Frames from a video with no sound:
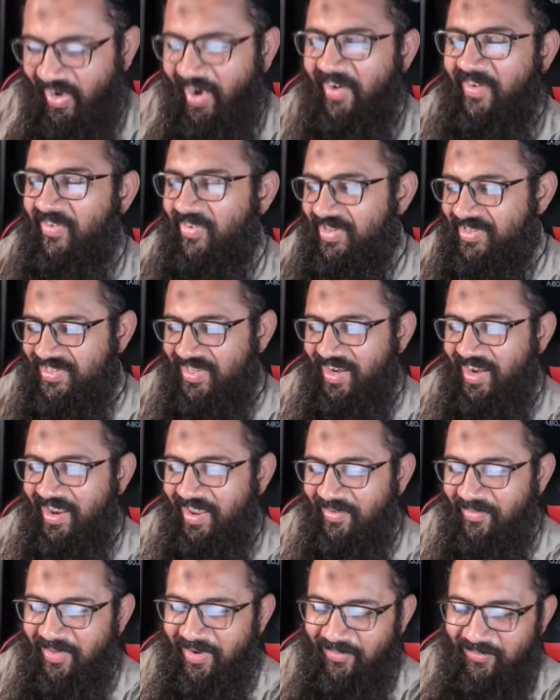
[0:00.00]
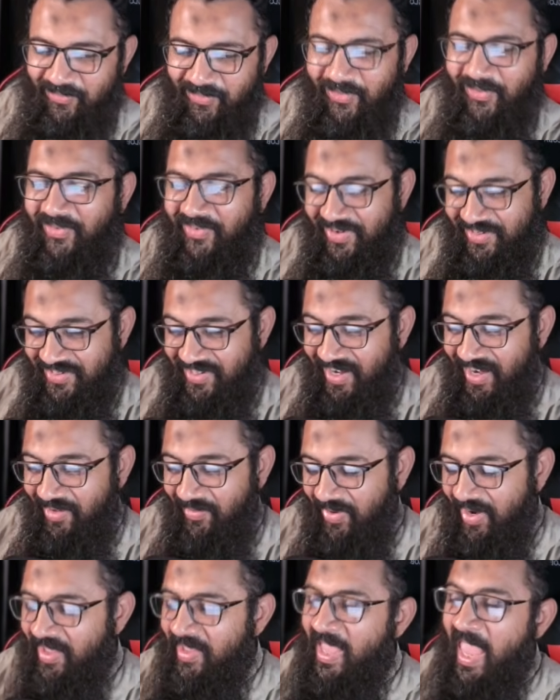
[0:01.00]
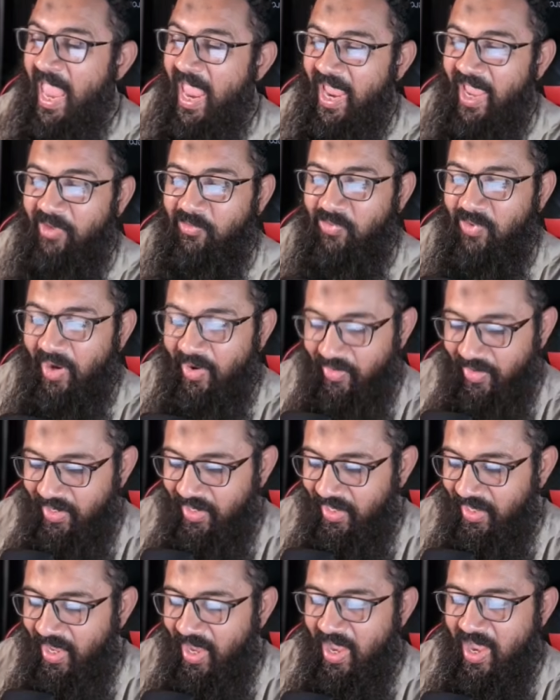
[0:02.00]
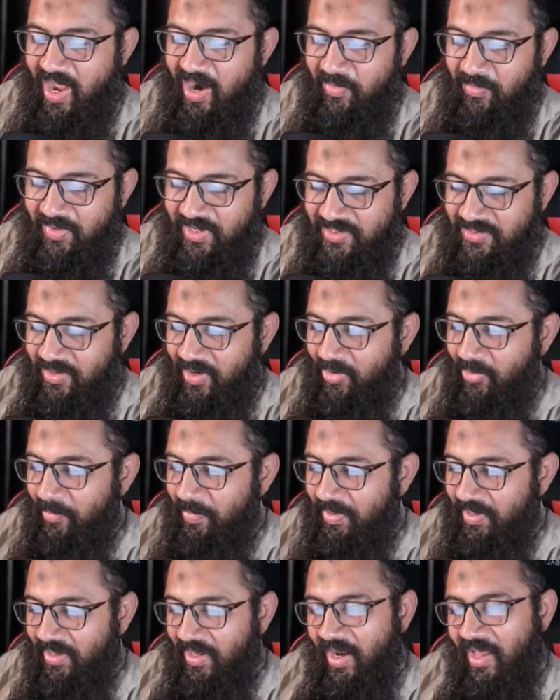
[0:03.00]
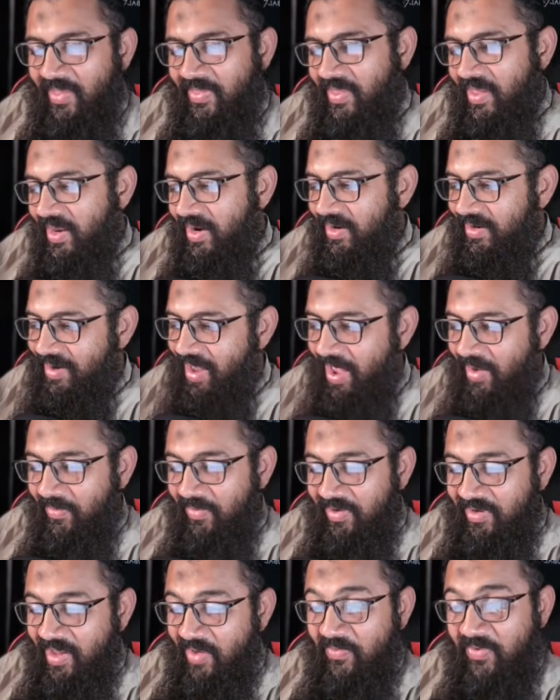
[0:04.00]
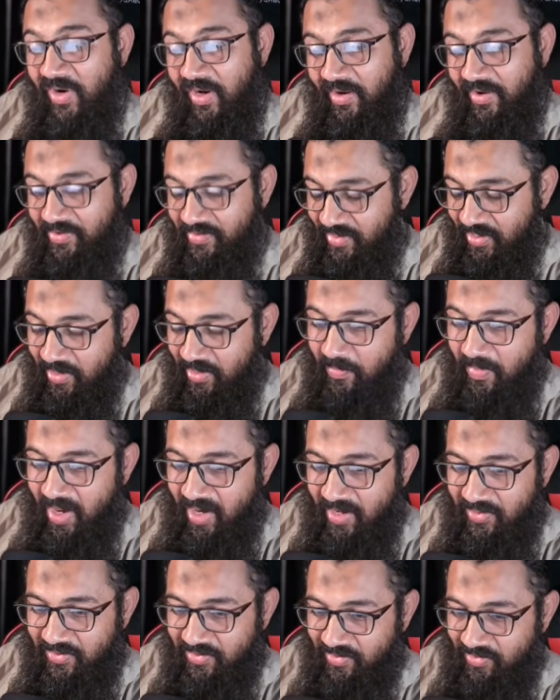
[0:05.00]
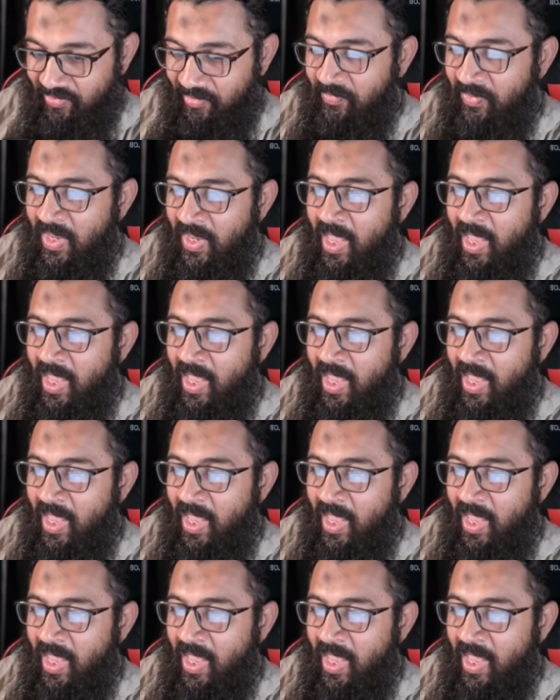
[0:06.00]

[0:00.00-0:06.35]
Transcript: reasonable, full reasonable. If you are running a Hermes or OpenCloud, then I will definitely recommend you.